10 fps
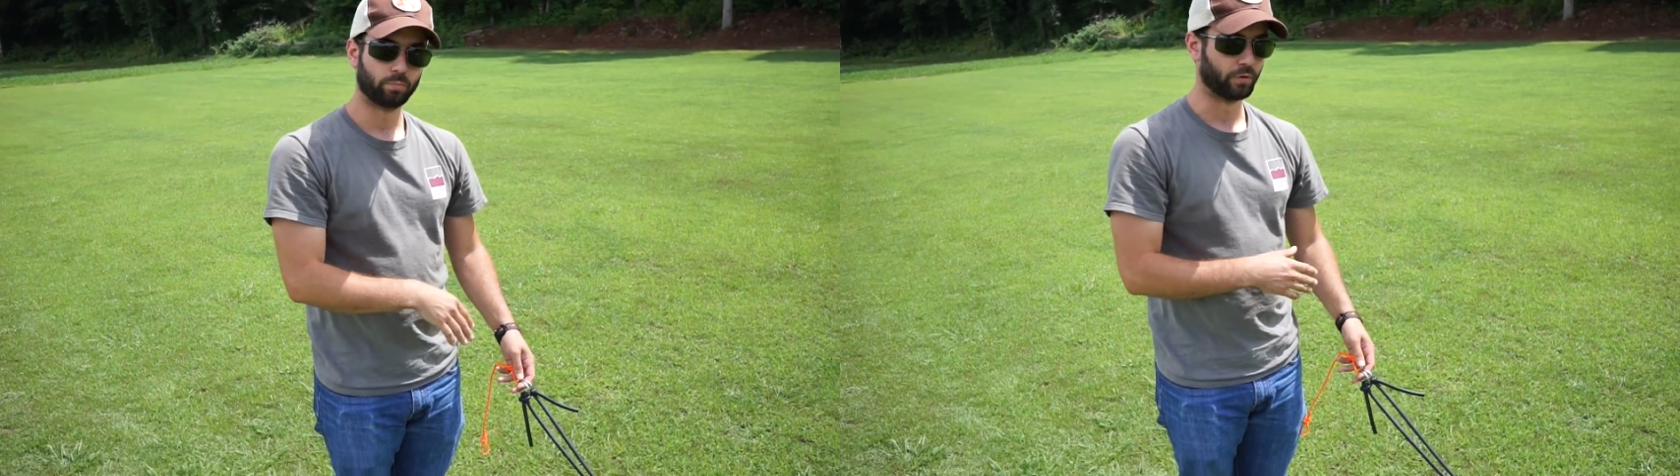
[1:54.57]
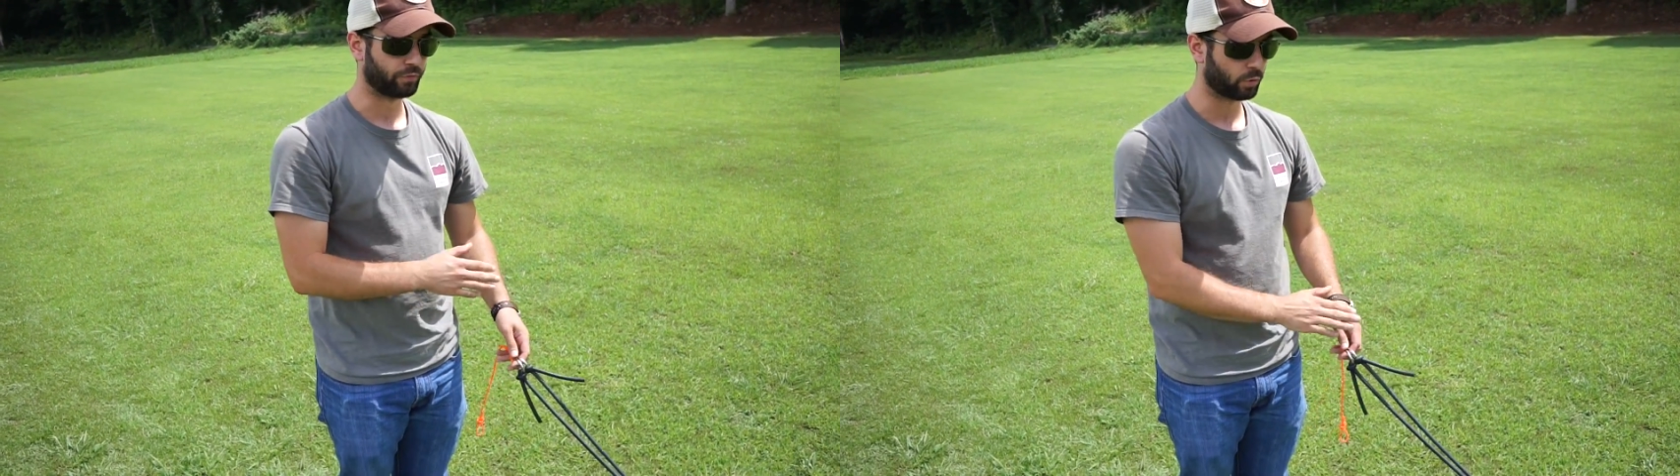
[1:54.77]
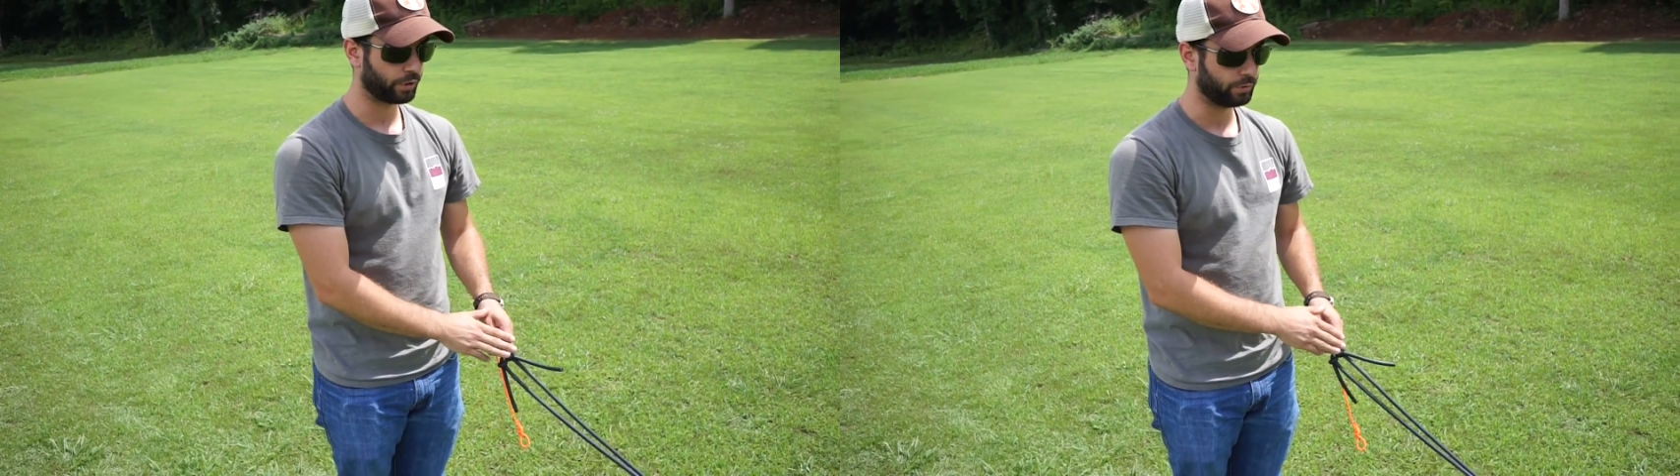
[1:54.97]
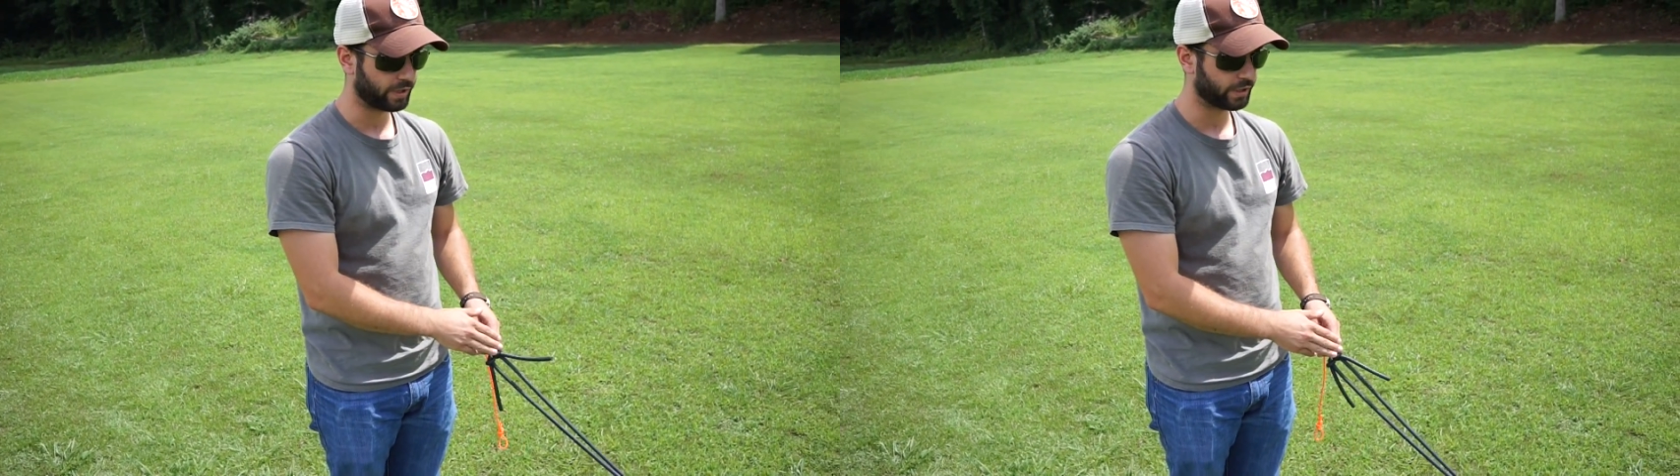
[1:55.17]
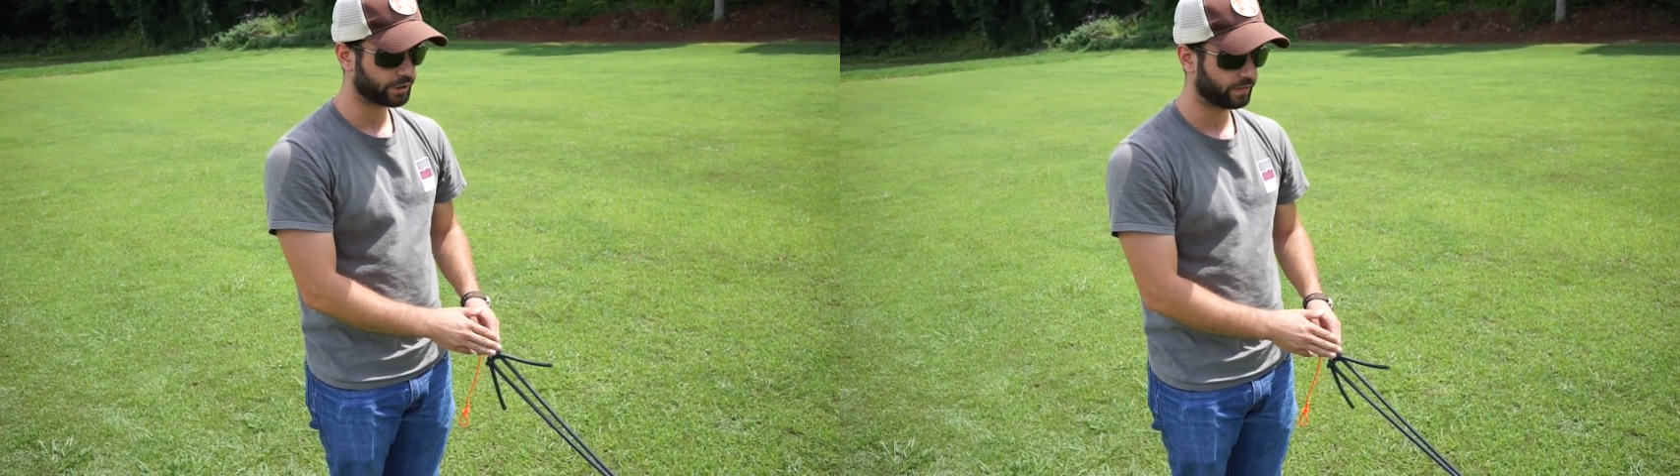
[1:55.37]
before you
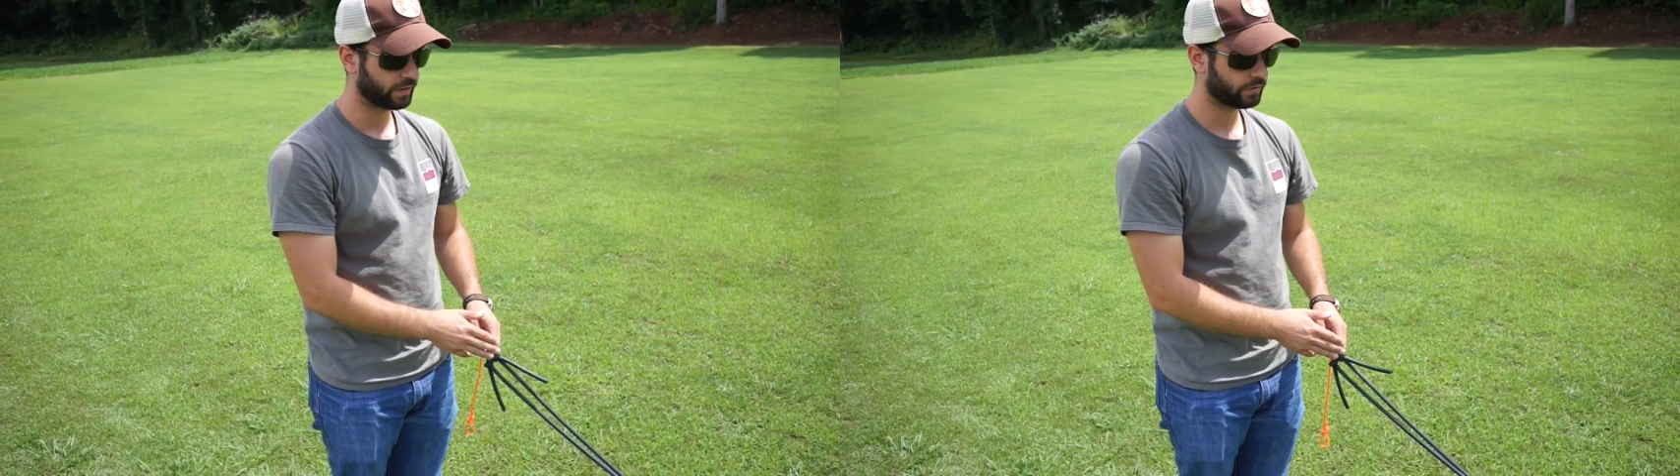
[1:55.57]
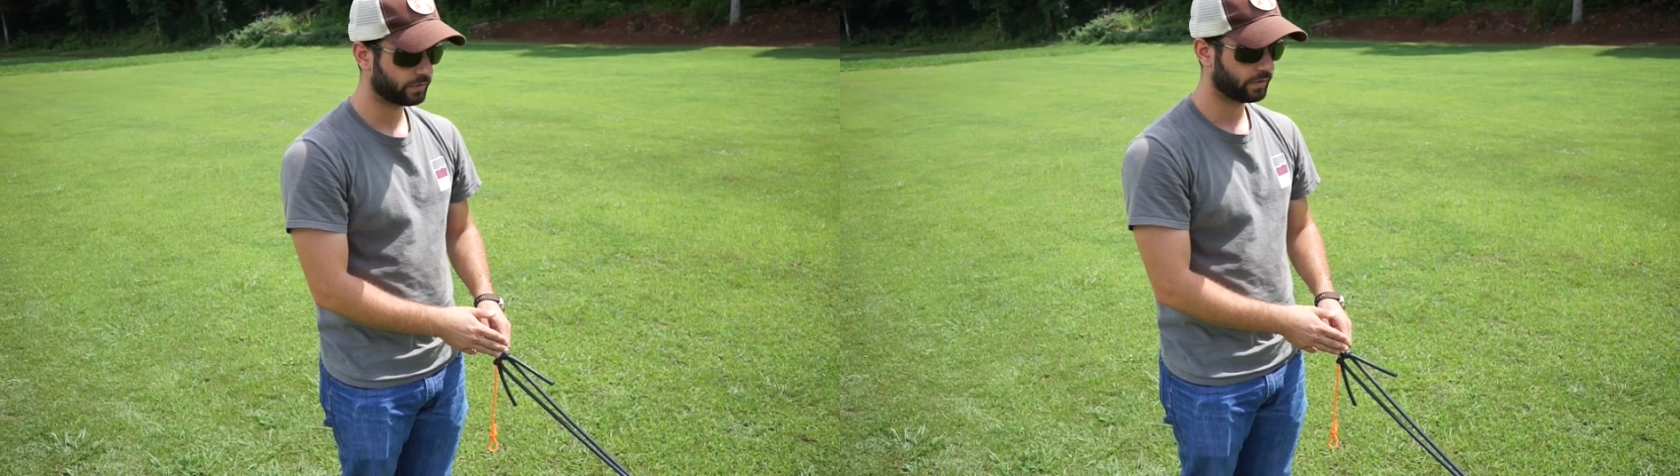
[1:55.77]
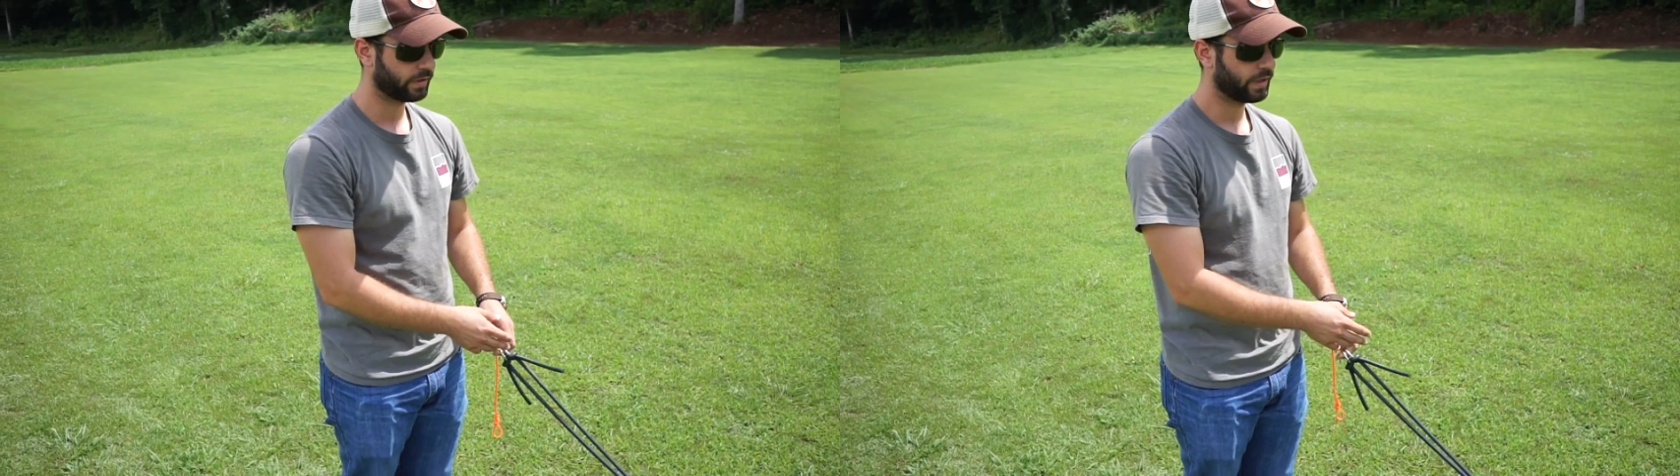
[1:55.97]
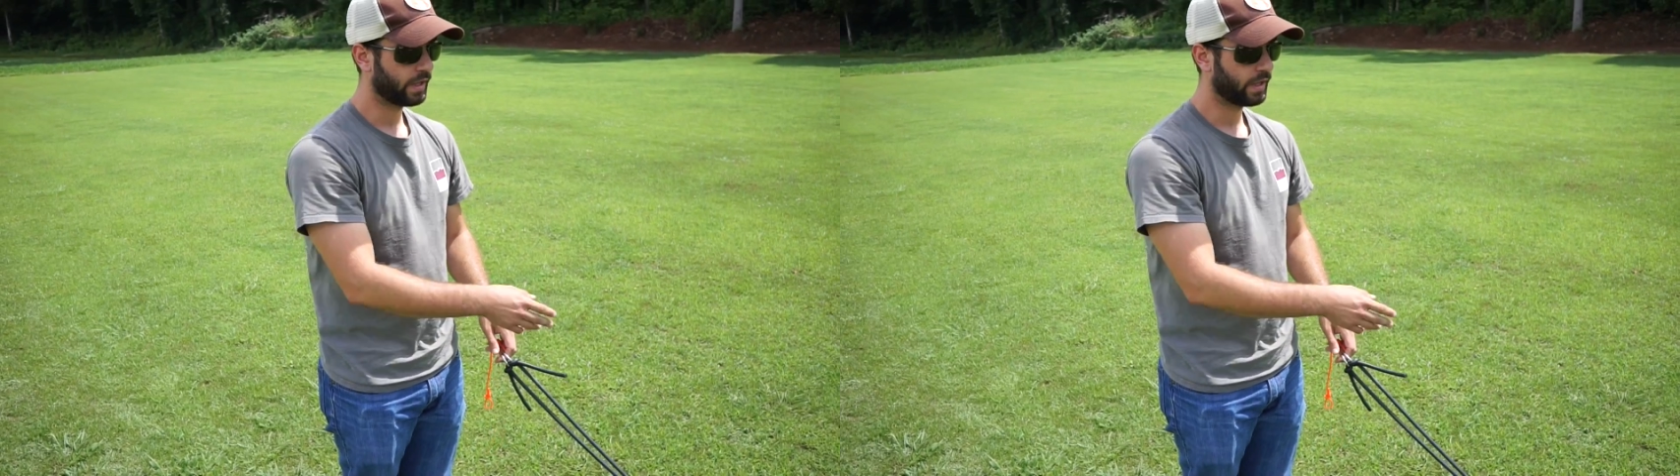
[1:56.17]
tension this